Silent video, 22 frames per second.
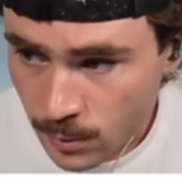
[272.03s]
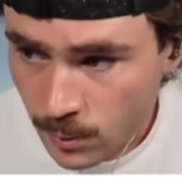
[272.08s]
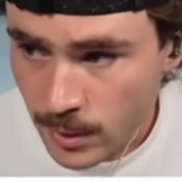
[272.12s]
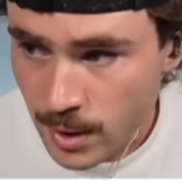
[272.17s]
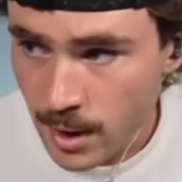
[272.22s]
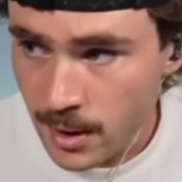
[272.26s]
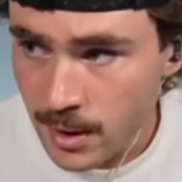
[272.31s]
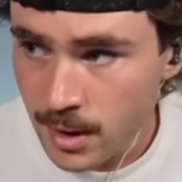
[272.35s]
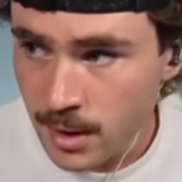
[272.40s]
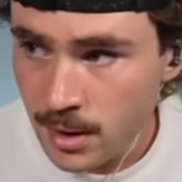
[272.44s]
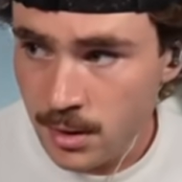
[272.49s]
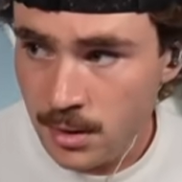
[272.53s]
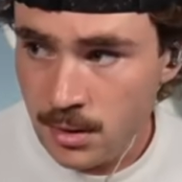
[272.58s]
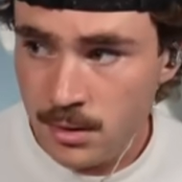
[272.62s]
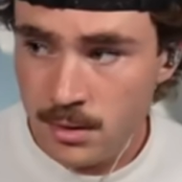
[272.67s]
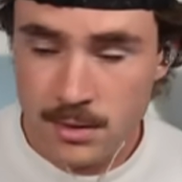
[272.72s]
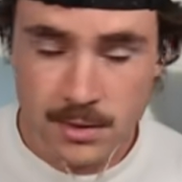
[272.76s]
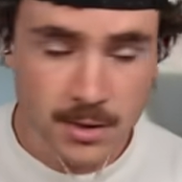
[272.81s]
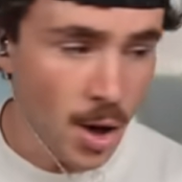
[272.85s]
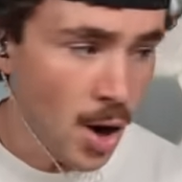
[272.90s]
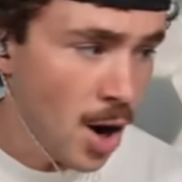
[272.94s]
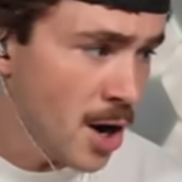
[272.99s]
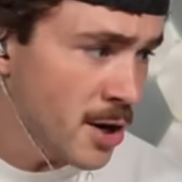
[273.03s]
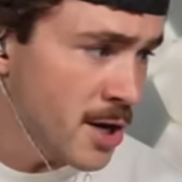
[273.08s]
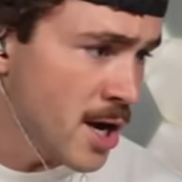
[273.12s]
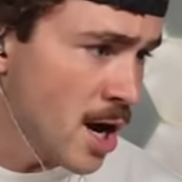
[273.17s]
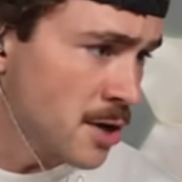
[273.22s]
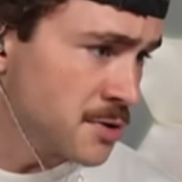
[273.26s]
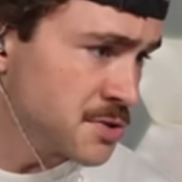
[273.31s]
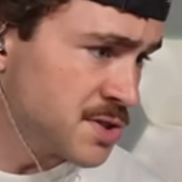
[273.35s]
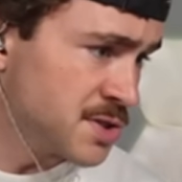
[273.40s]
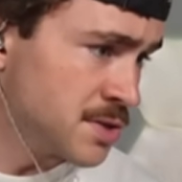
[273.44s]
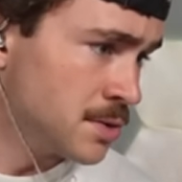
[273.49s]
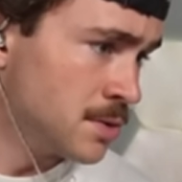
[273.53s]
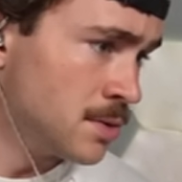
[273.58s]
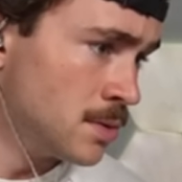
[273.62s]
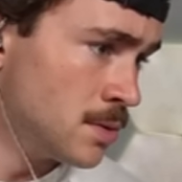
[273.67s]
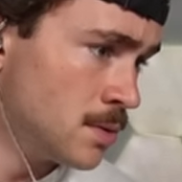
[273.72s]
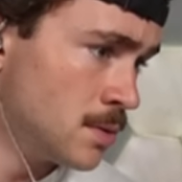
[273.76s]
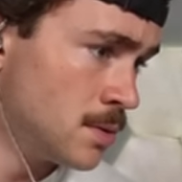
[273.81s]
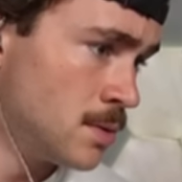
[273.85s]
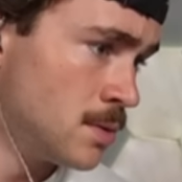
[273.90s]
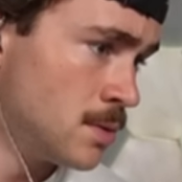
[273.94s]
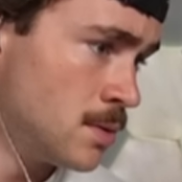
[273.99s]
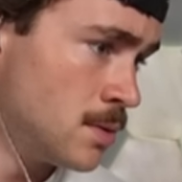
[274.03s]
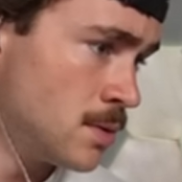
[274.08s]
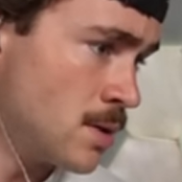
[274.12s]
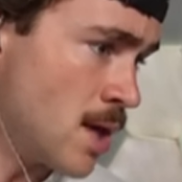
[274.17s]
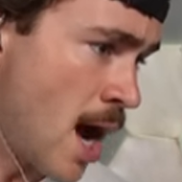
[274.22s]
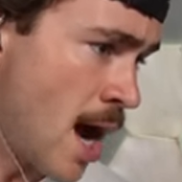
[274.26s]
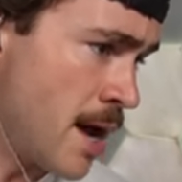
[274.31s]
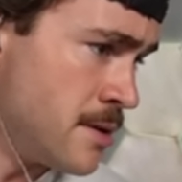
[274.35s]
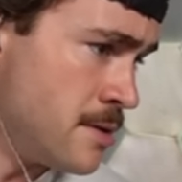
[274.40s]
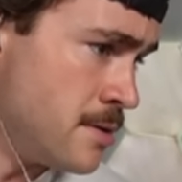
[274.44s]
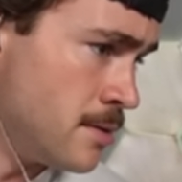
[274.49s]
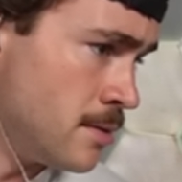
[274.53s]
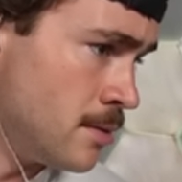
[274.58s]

We are here. No already owns. Done.